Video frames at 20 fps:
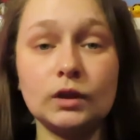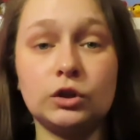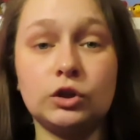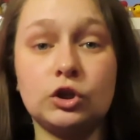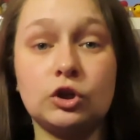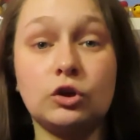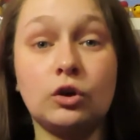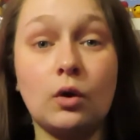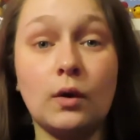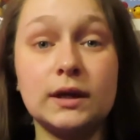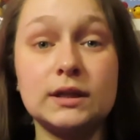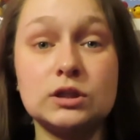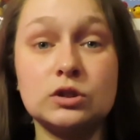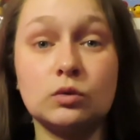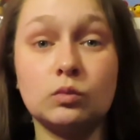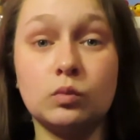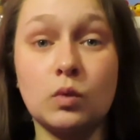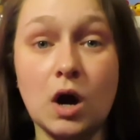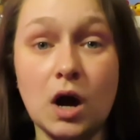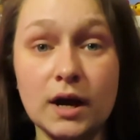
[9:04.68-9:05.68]
you're going to
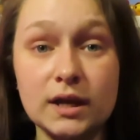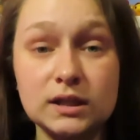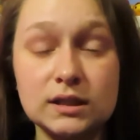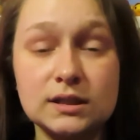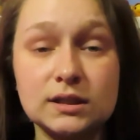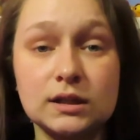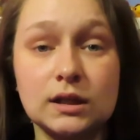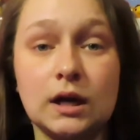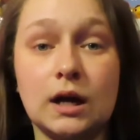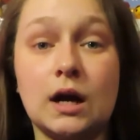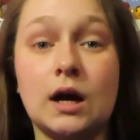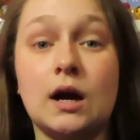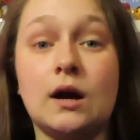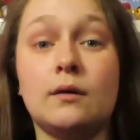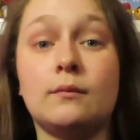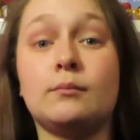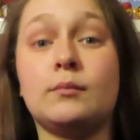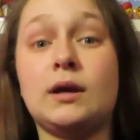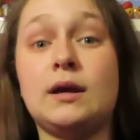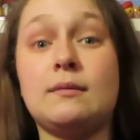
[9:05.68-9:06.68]
want,
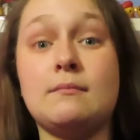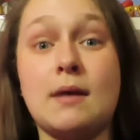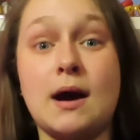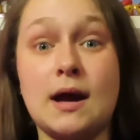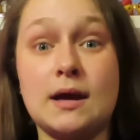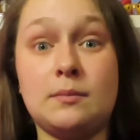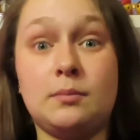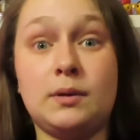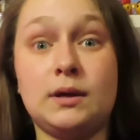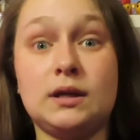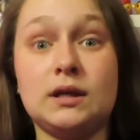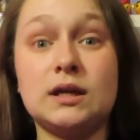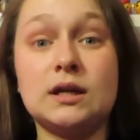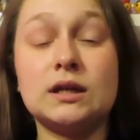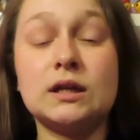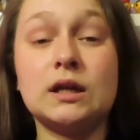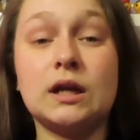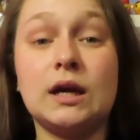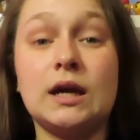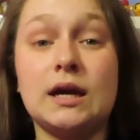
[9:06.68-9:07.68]
in my
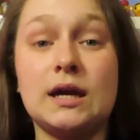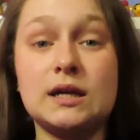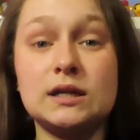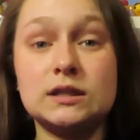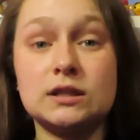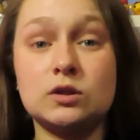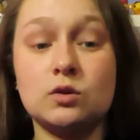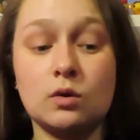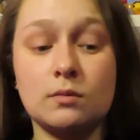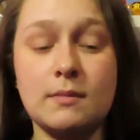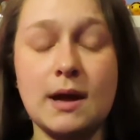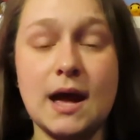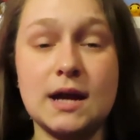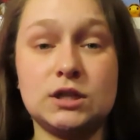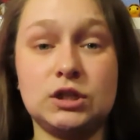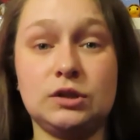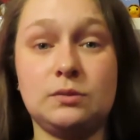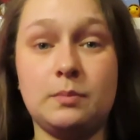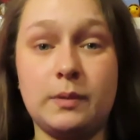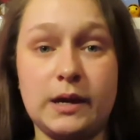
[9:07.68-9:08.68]
opinion, is your
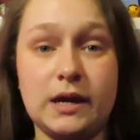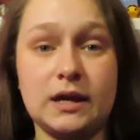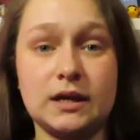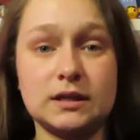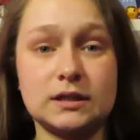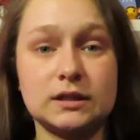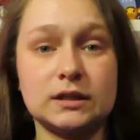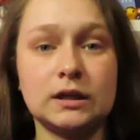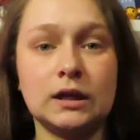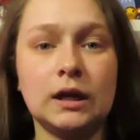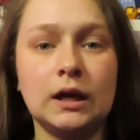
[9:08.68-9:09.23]
magic band.